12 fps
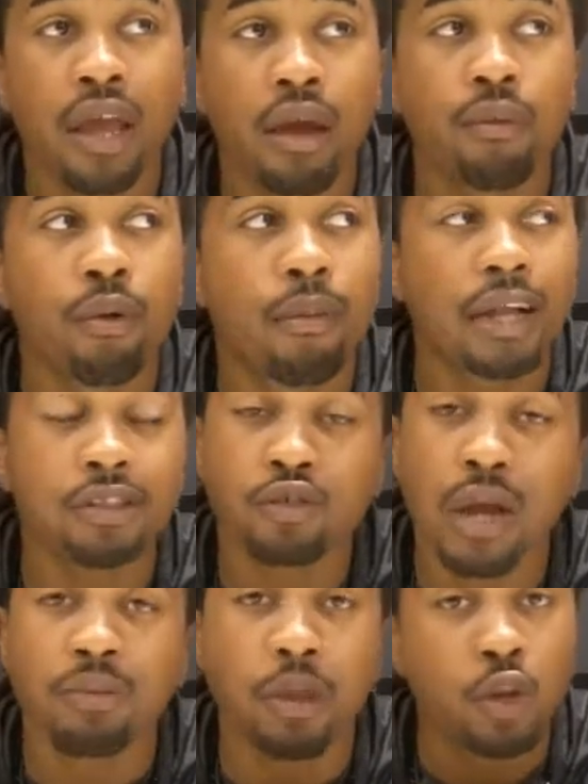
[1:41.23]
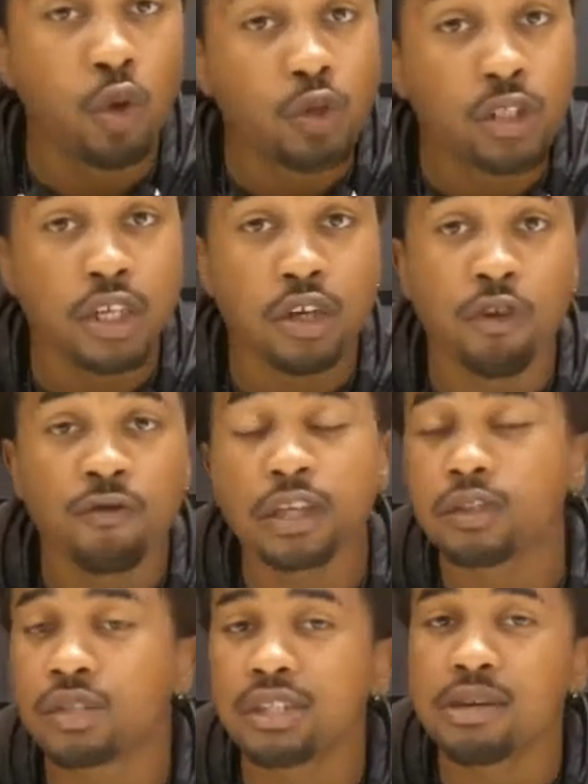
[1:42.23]
And we're about to drop the new single
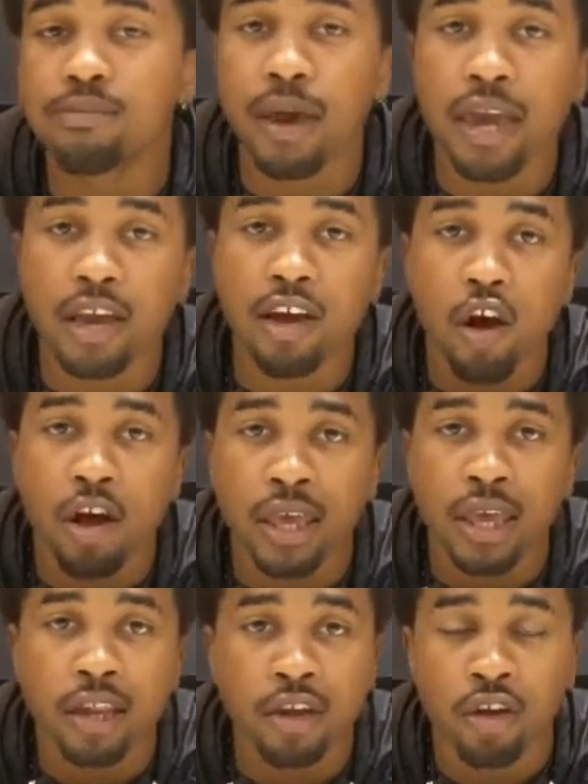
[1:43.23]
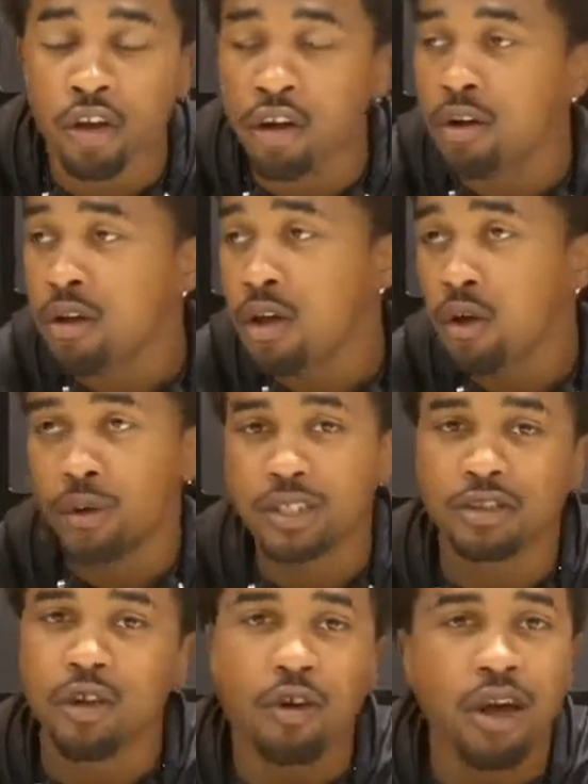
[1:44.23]
featuring T Pain called Get It Girl, which is
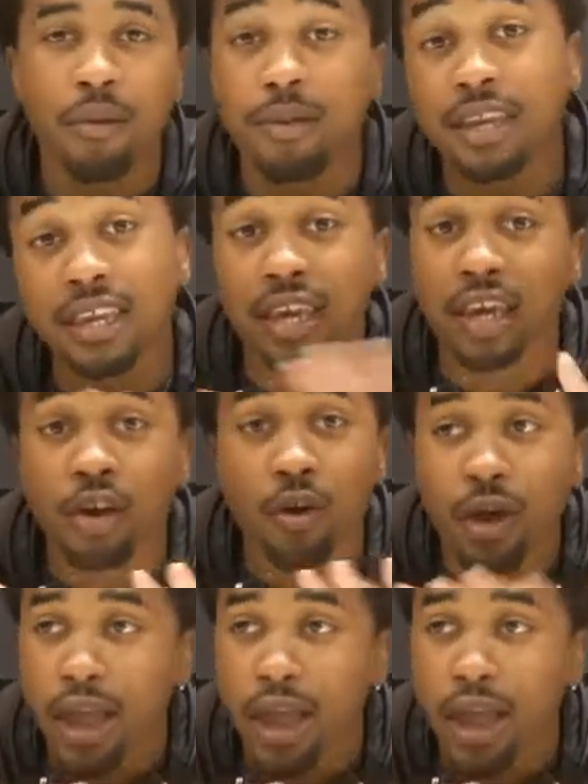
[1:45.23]
going to come and kill